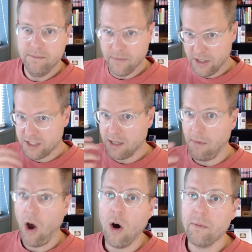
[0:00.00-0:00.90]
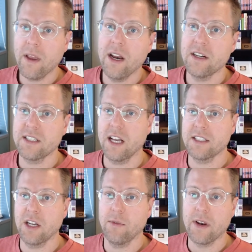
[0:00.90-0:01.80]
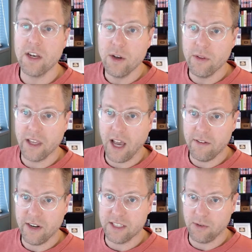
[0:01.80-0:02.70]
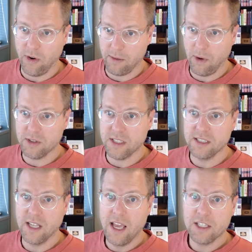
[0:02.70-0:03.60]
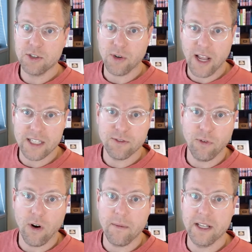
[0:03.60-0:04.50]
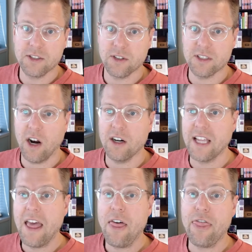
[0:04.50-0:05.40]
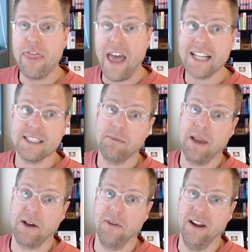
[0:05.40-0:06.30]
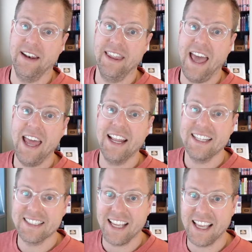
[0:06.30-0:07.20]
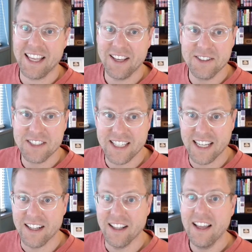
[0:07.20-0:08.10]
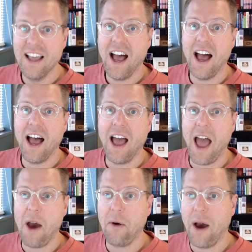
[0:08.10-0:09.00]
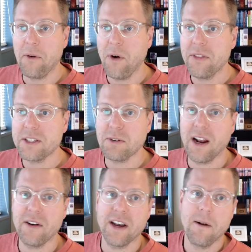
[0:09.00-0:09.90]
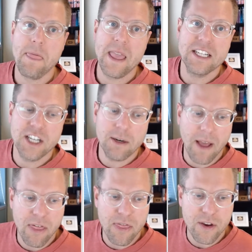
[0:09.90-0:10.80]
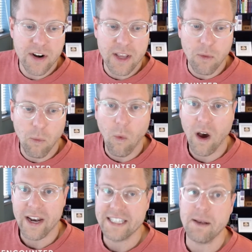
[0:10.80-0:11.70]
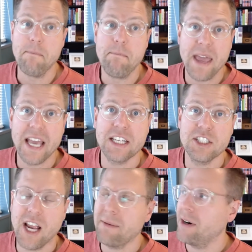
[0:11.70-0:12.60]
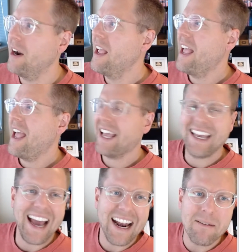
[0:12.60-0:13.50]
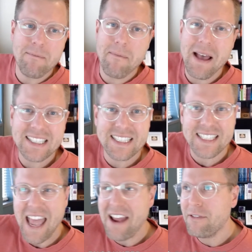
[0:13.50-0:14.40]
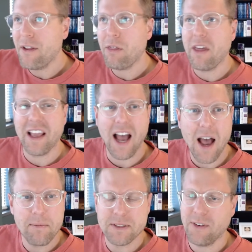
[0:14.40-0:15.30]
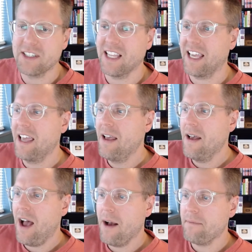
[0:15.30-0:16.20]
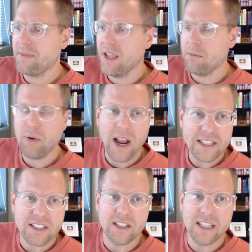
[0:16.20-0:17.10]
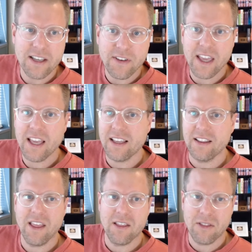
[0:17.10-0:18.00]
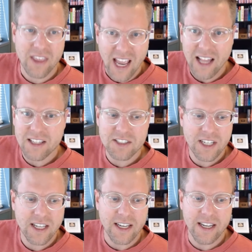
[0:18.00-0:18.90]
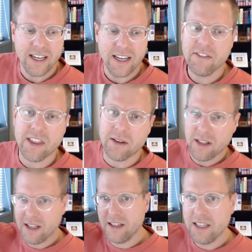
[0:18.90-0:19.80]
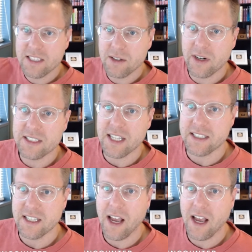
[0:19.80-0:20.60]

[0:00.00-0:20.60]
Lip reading: there's some hope here as God's going to renew the covenant. He's quoting Moses, transform Israel's hearts. That's a big one. That is a huge deal. I wrote this one out here. Jeremiah 31 is a big chapter. It kind of messes everything up as far as like you know, practical living and theology and everything. Listen to what it says.